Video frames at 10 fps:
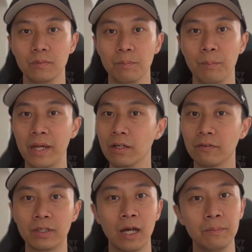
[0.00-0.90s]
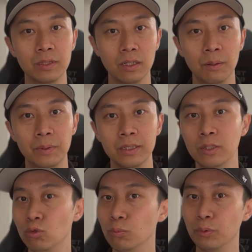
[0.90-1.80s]
Many of the time, the ability
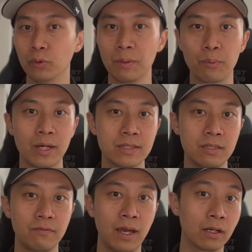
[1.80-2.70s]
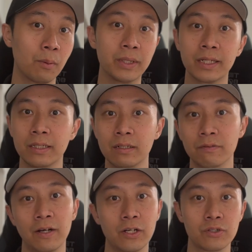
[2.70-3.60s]
to build impressive and complicated
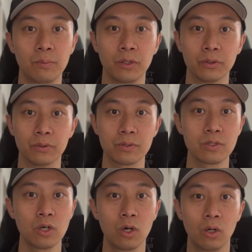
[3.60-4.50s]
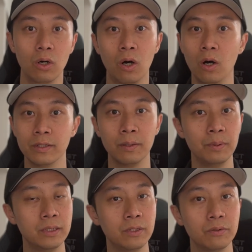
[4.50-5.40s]
financial models or the
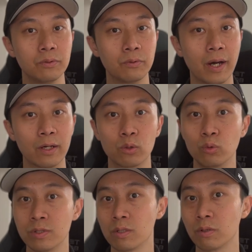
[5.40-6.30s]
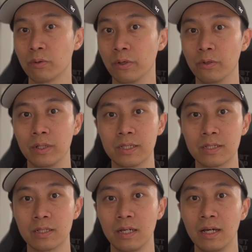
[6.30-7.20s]
ability to write cool SQL
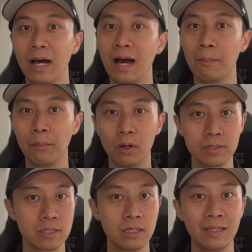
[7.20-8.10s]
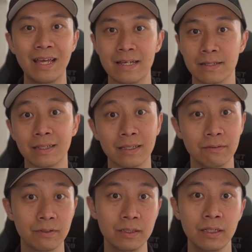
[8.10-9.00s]
queries are more seen as a
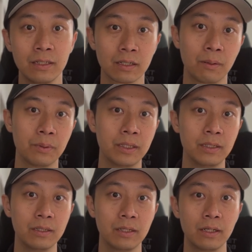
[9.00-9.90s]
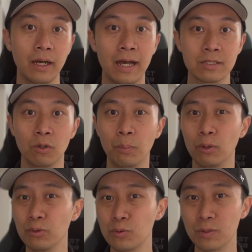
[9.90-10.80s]
given in the company as
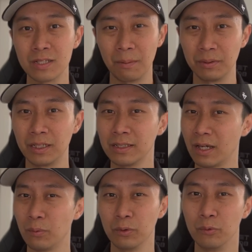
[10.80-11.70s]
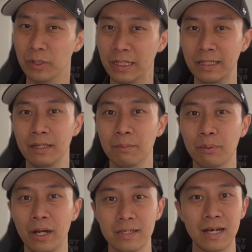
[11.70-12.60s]
opposed to something that will really
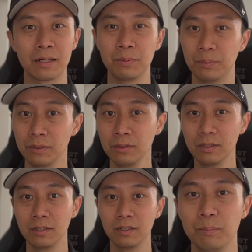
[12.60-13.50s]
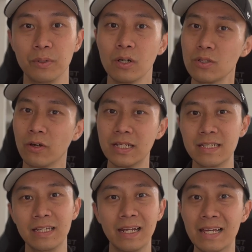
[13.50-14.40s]
impress other people. Because
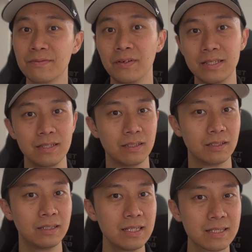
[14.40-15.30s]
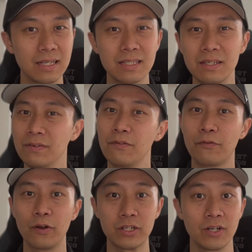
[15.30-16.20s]
honestly, let's face it, these days even
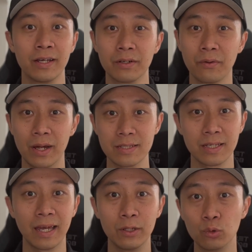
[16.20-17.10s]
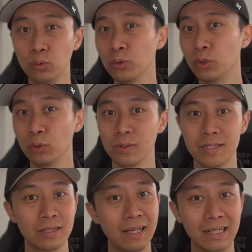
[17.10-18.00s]
fresh undergrads can do those
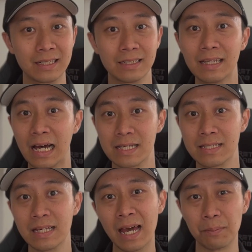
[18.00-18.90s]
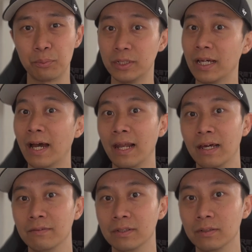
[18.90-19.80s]
technical tasks at a pretty high
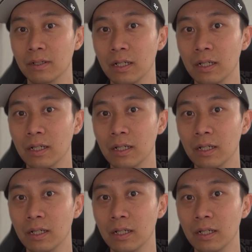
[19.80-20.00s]
level.